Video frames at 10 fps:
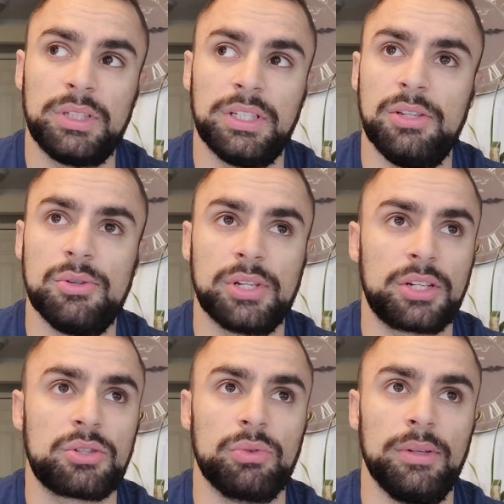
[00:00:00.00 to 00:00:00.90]
use
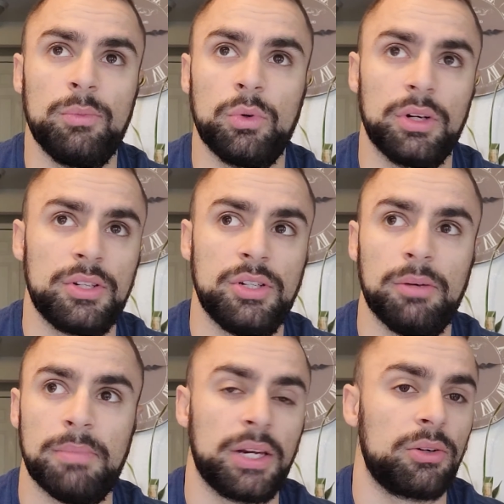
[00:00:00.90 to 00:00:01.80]
extreme words,
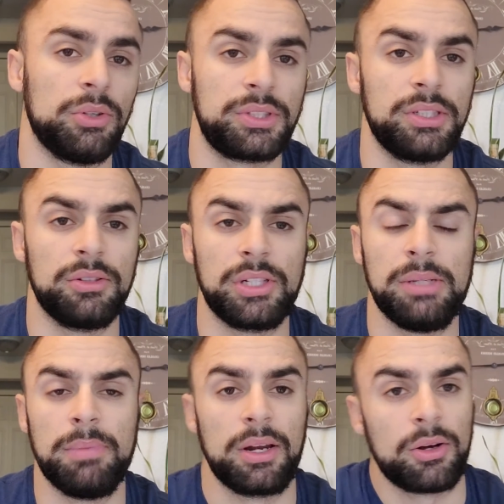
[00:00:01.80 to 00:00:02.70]
medical tyranny,
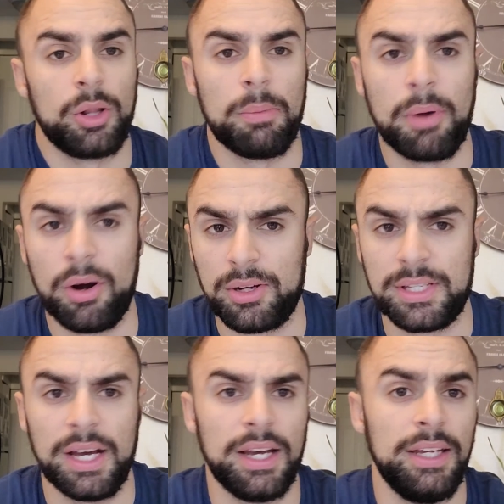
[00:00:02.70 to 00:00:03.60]
medical
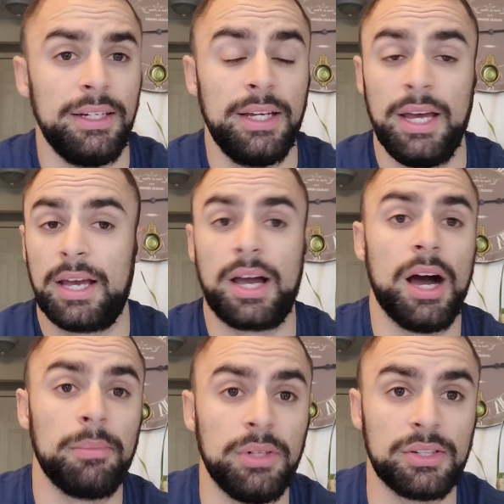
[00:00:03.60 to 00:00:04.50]
apartheid,
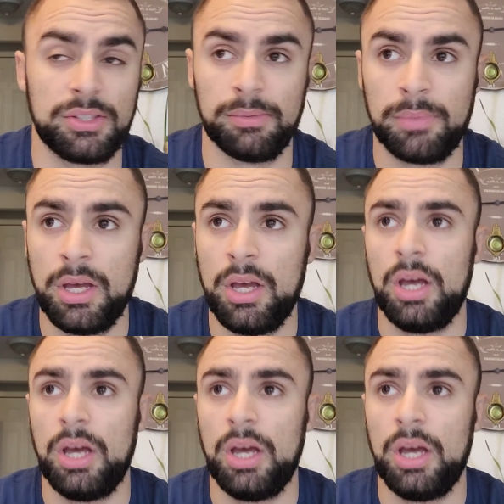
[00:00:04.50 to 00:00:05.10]
communism,